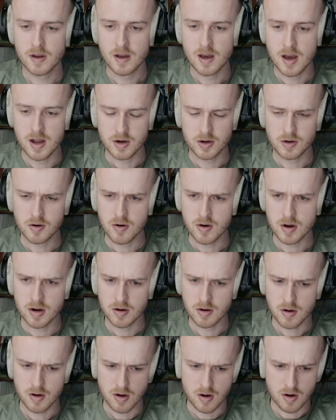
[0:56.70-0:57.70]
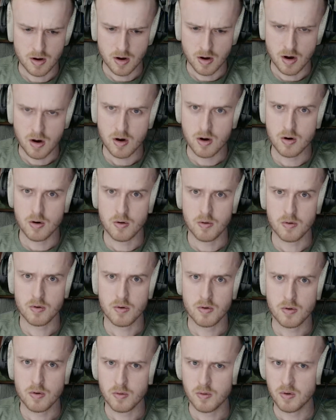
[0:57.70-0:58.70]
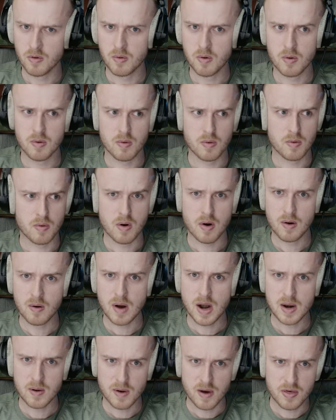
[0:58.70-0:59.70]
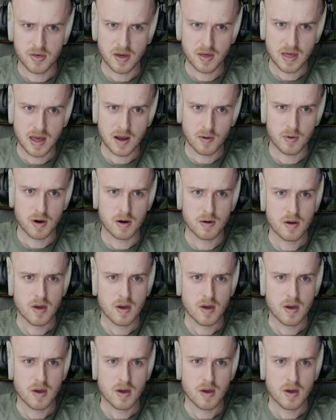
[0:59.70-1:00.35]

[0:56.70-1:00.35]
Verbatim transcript: And you're going, oh, well, why do I say that? Well,